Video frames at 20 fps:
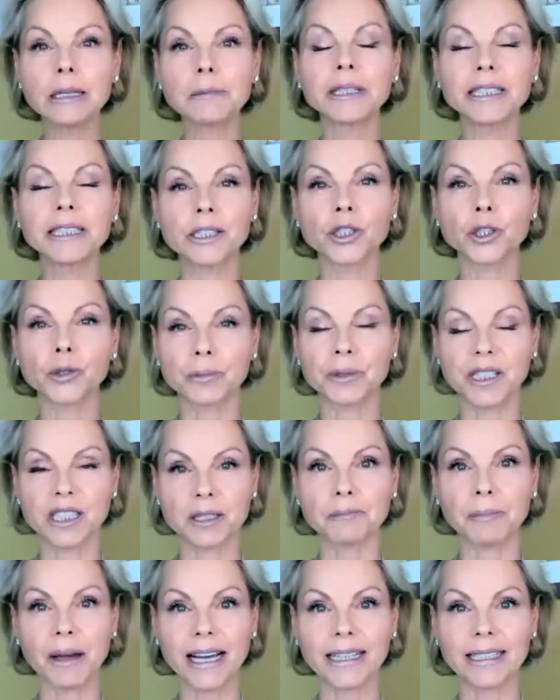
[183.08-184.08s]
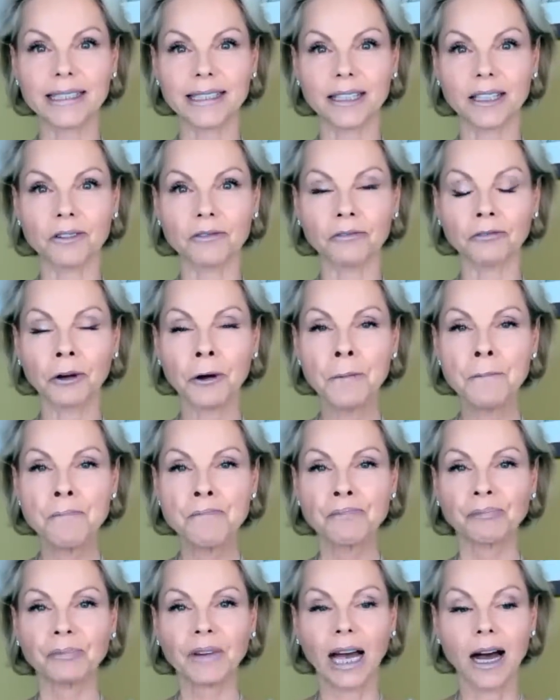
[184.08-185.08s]
a little bit into perspective
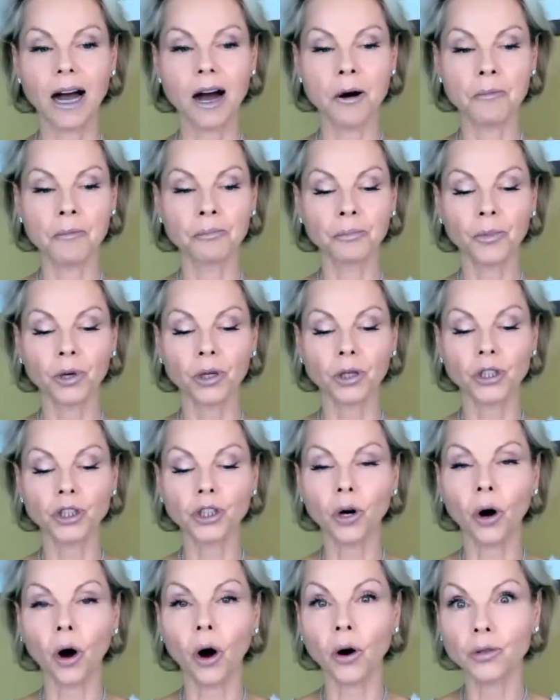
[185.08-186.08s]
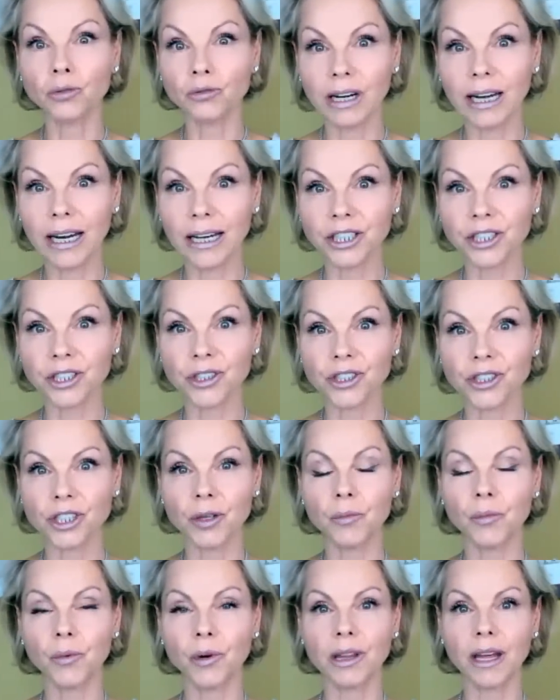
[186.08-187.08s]
your own
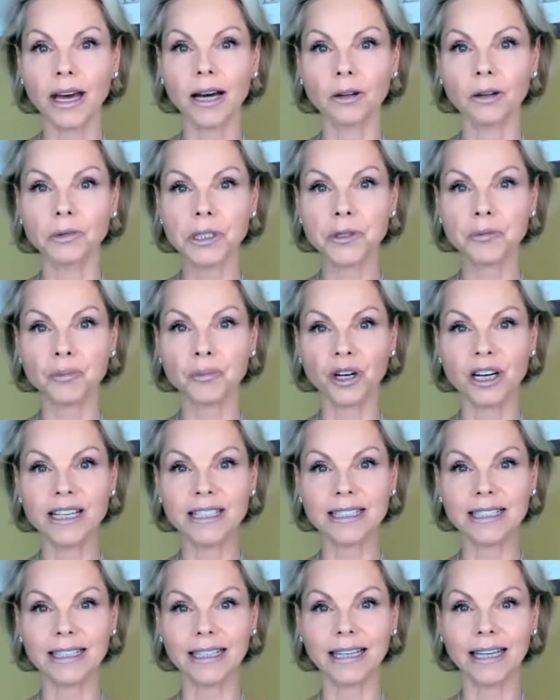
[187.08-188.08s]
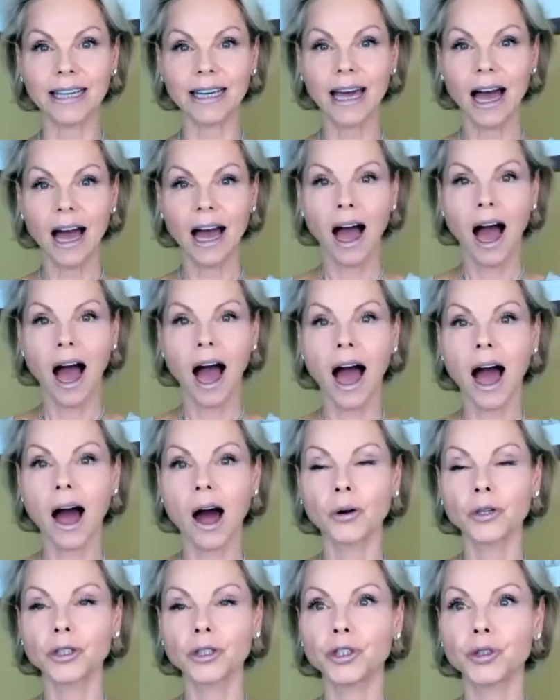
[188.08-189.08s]
relationship with Elvis Presley,
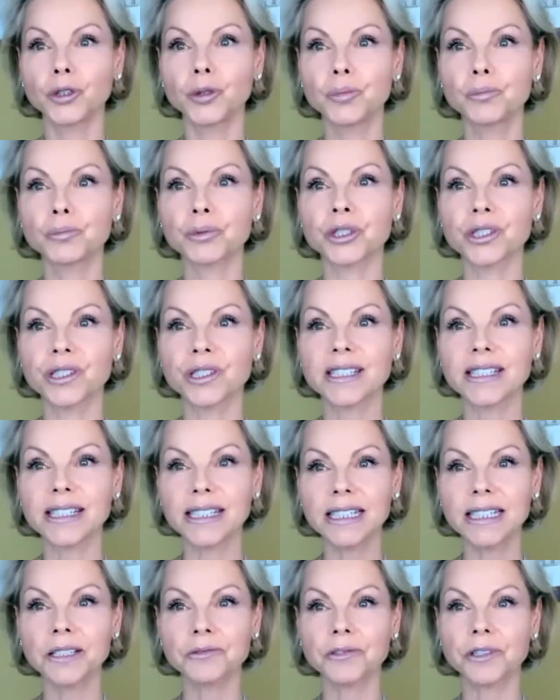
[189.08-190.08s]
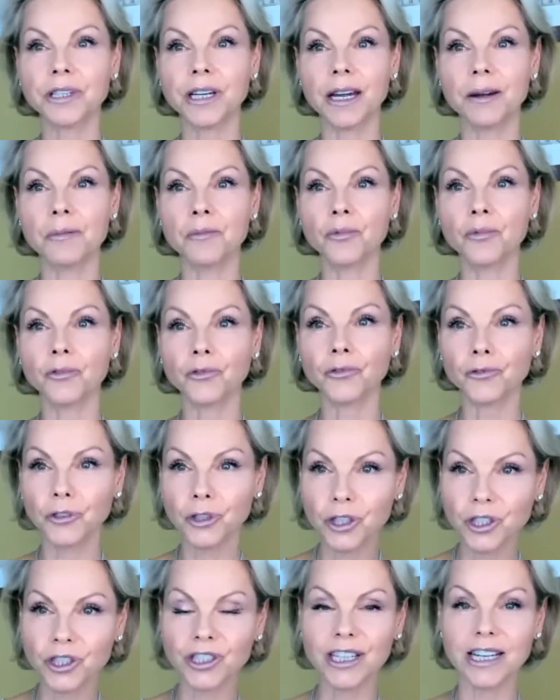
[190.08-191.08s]
how you perceived him
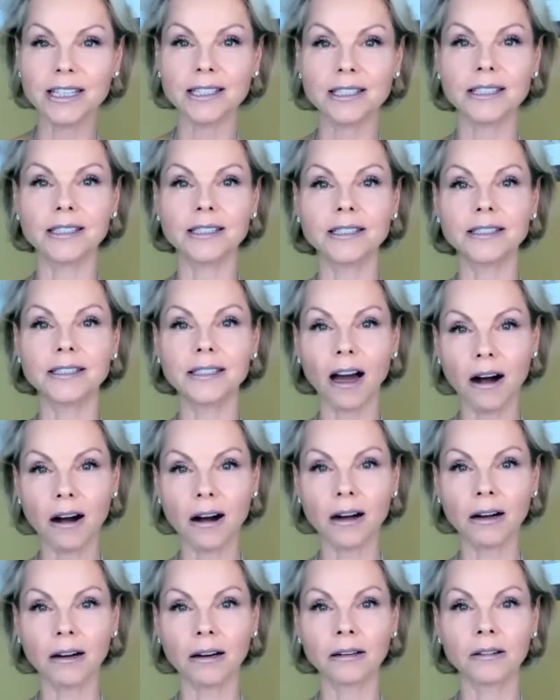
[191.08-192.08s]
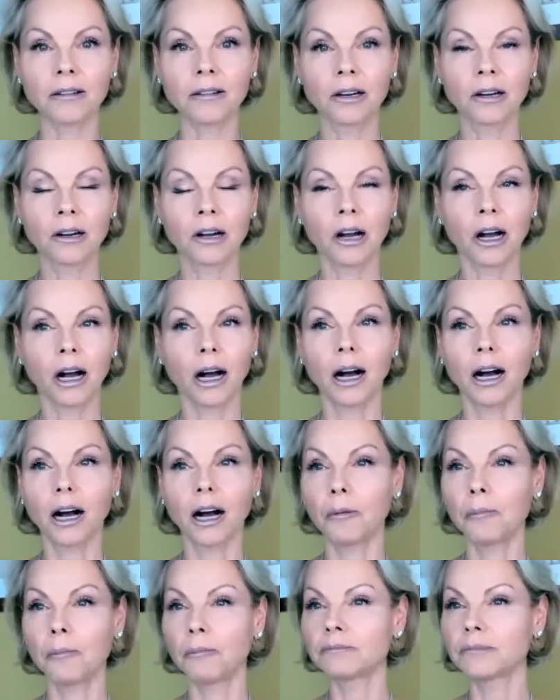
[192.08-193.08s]
first as a young
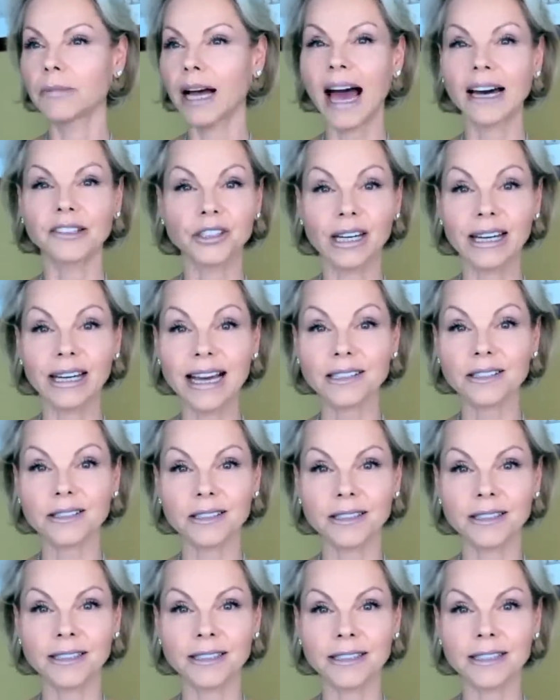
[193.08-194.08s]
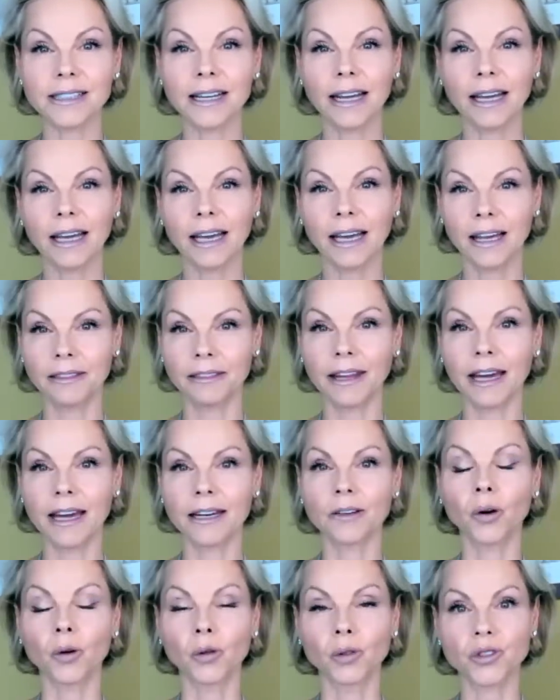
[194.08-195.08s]
adolescent and
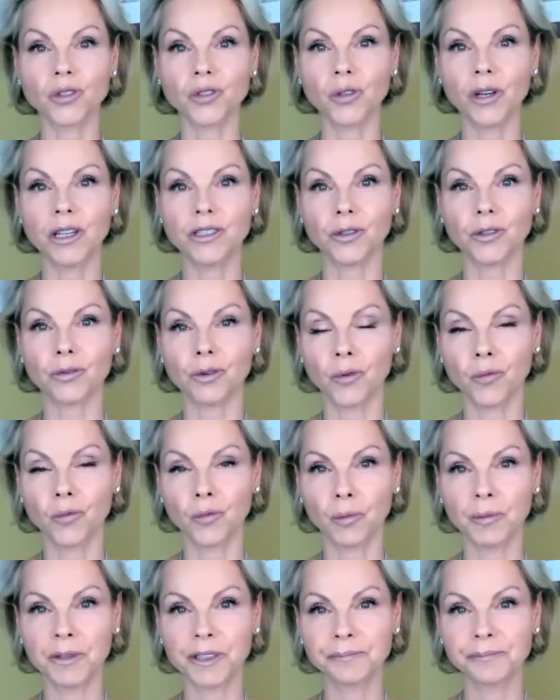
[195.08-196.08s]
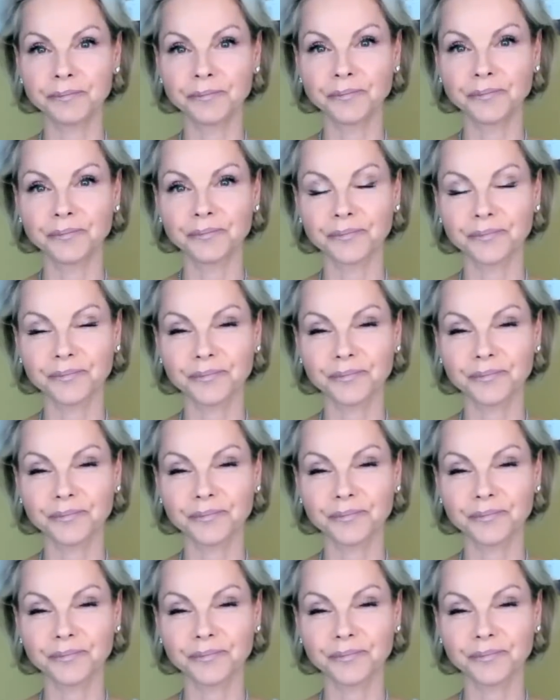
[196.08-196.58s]
then also as a grown woman.